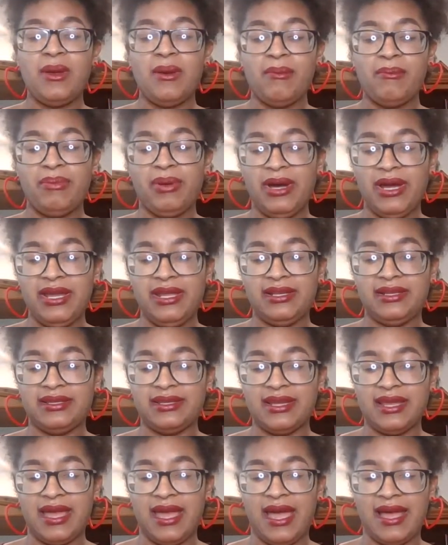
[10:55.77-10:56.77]
but
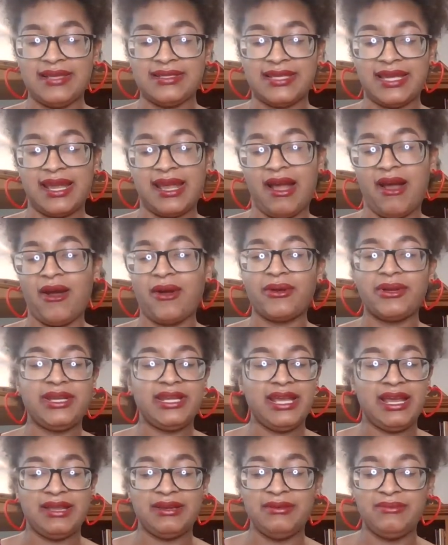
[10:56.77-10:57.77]
as I already
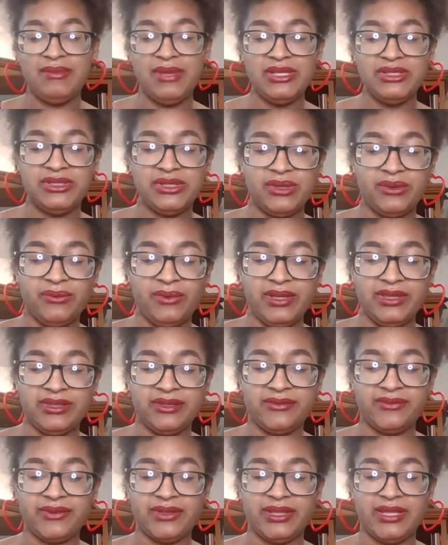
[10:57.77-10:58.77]
kind of mentioned with the
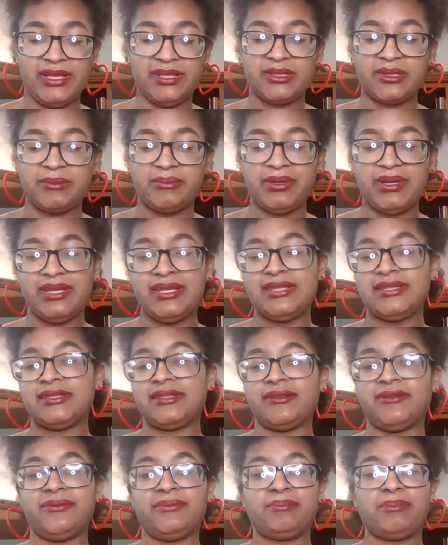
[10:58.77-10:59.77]
philanthropists,
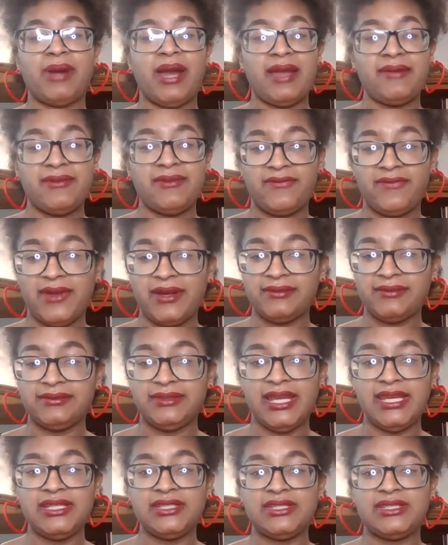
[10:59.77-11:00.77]
the private
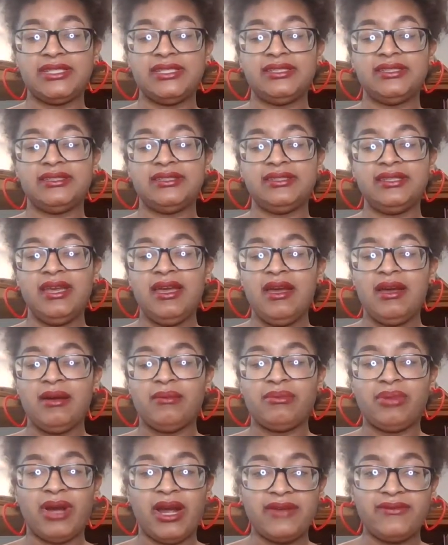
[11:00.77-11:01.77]
foundations,
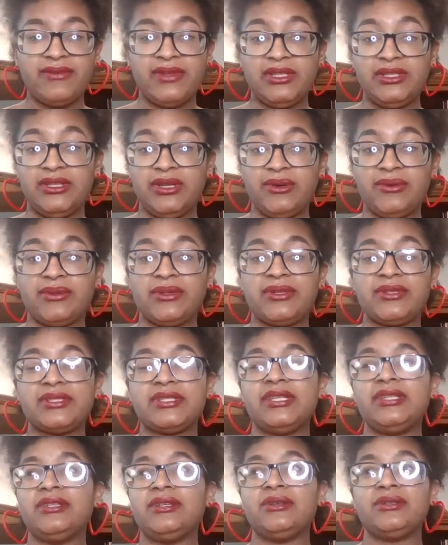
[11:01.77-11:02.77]
private donors,
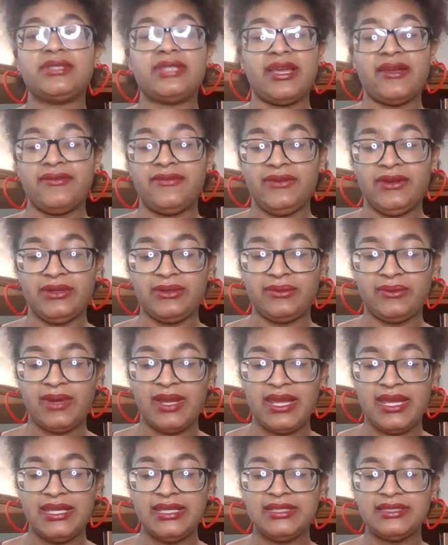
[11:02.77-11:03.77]
and those that
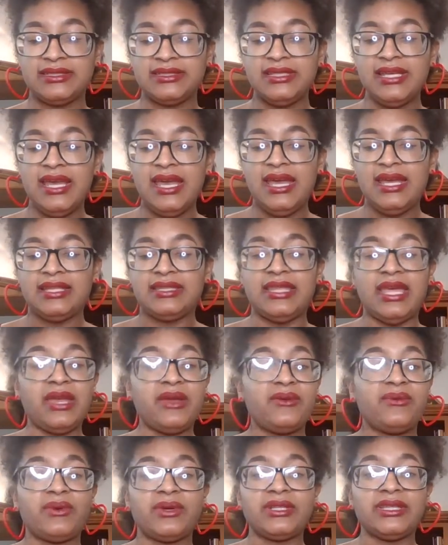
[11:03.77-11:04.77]
fundraise, they
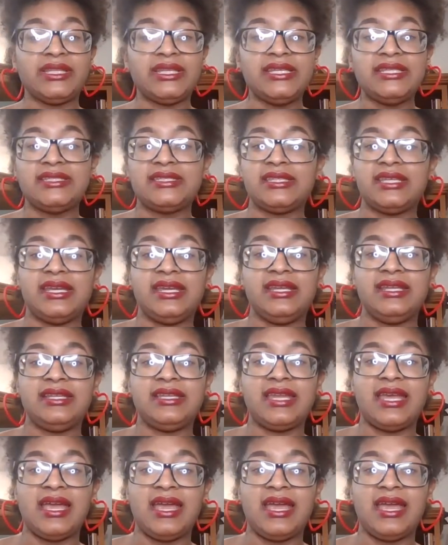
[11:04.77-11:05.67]
release it